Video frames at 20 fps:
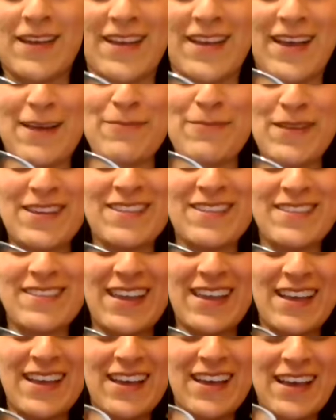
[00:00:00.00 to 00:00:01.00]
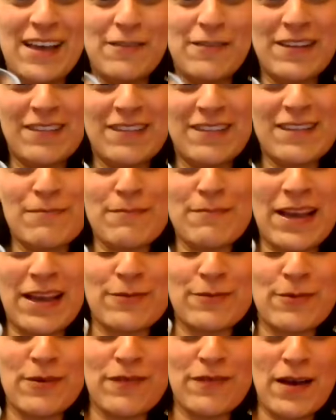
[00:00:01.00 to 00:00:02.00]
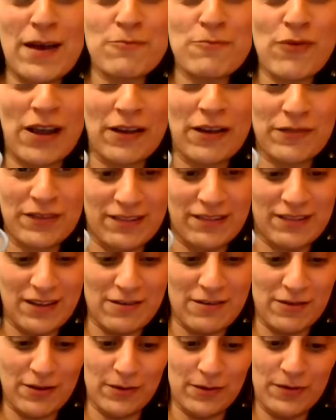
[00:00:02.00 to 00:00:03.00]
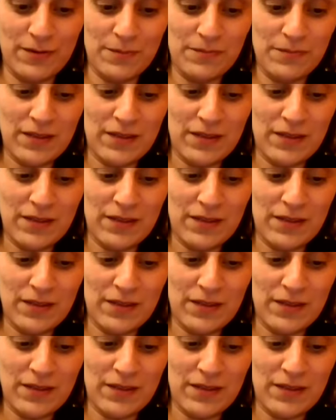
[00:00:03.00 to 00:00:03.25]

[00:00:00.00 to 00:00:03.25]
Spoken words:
if you can see it, this is made with breakfast cereals.